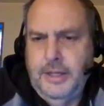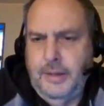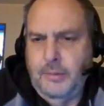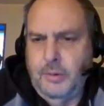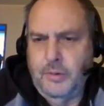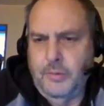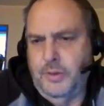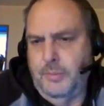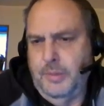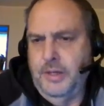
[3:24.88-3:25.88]
they were
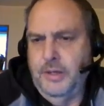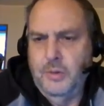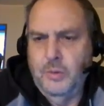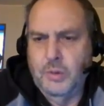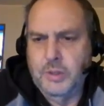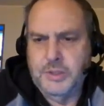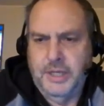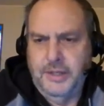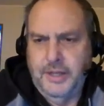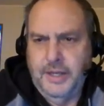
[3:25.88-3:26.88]
the men who were
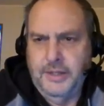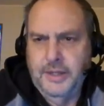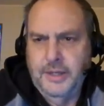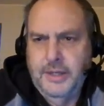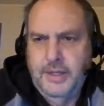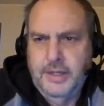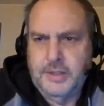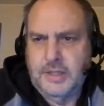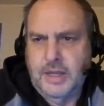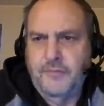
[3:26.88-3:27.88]
saying that
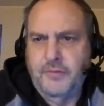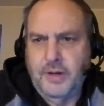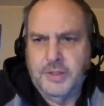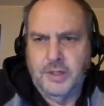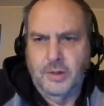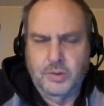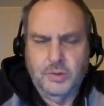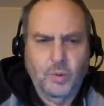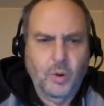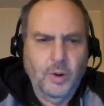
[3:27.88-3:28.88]
it's time for us to go
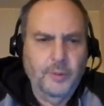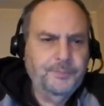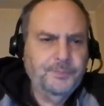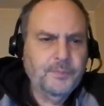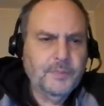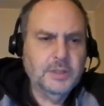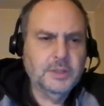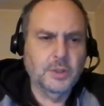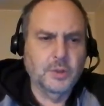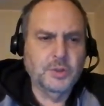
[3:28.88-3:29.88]
to war.
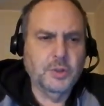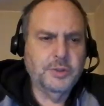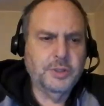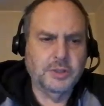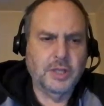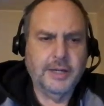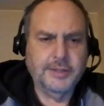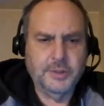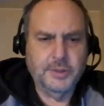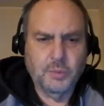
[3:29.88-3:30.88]
So soldiers'
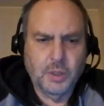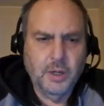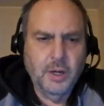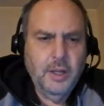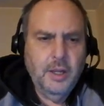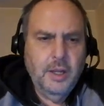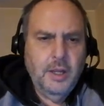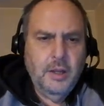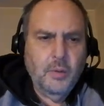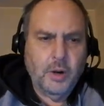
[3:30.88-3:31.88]
lodges were
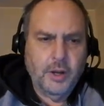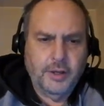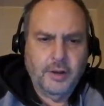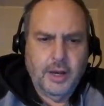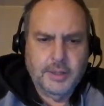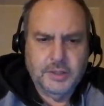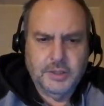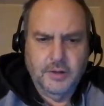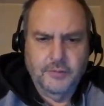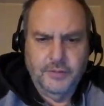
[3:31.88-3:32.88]
one of the
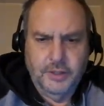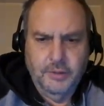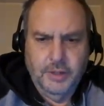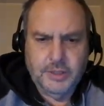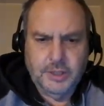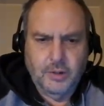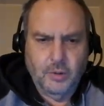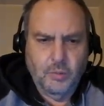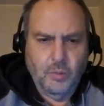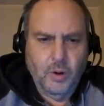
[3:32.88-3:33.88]
causes of the U.S.
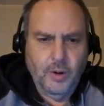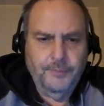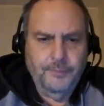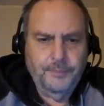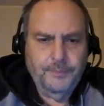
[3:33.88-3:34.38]
Dakota War.